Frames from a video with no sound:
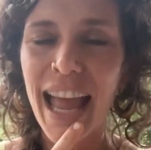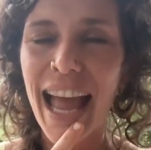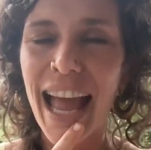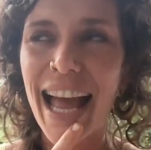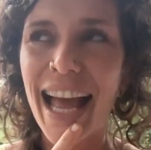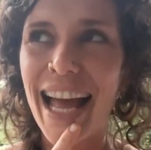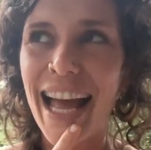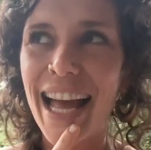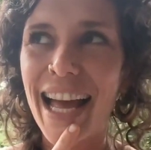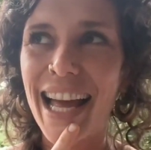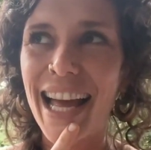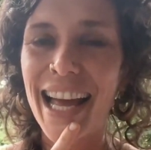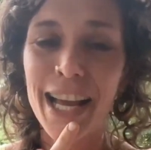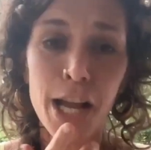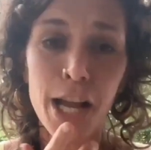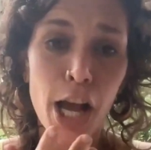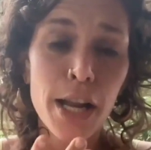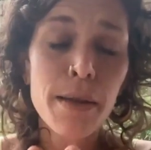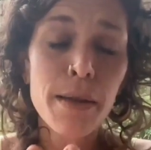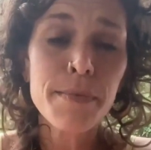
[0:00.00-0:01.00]

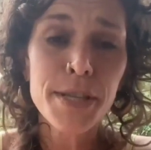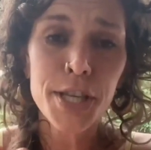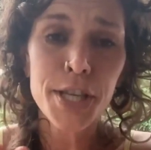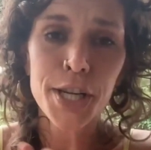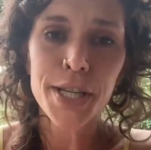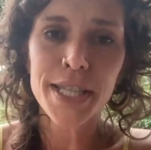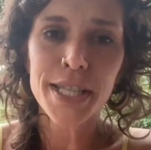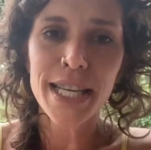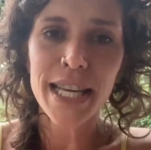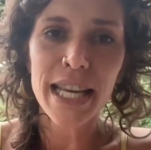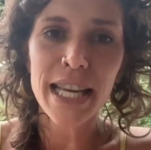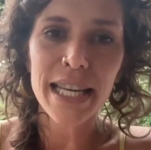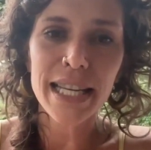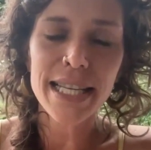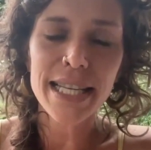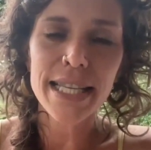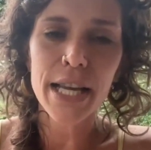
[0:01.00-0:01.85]
and condoms 13.